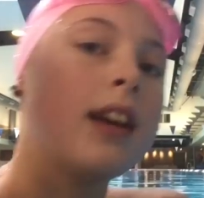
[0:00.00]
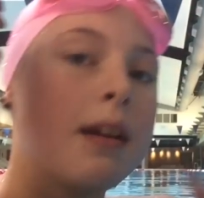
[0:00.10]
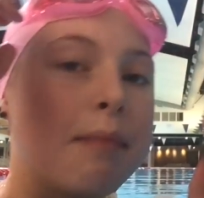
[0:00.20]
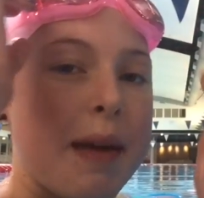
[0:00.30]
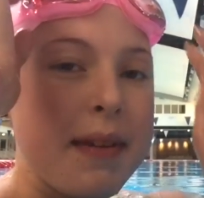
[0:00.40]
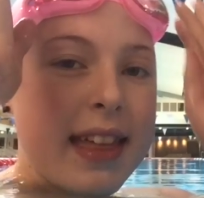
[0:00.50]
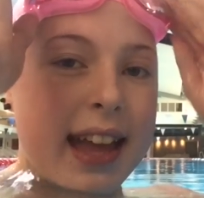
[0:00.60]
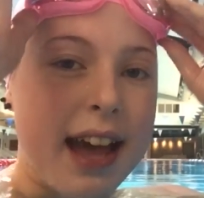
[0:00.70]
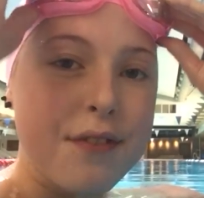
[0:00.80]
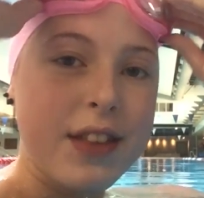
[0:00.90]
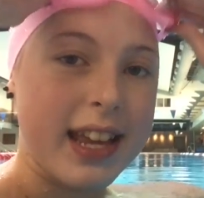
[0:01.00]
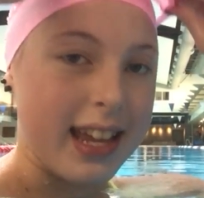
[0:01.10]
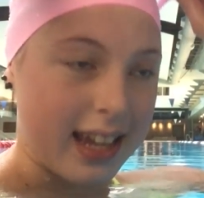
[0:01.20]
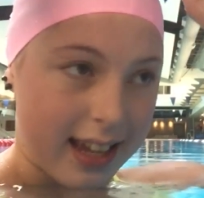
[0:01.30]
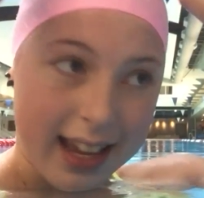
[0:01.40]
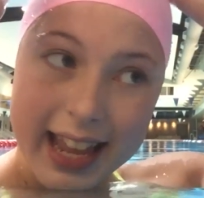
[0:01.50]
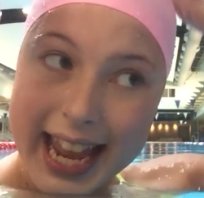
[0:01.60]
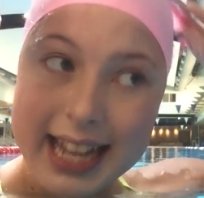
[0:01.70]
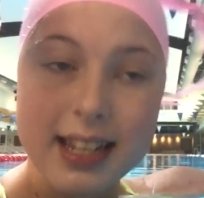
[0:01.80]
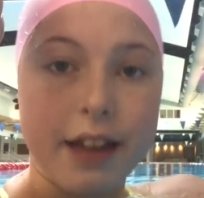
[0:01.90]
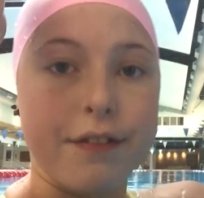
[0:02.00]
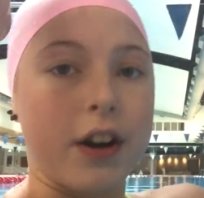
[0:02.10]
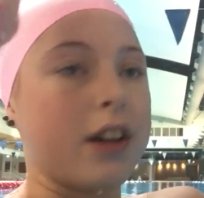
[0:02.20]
Maybe they have like an anti-fog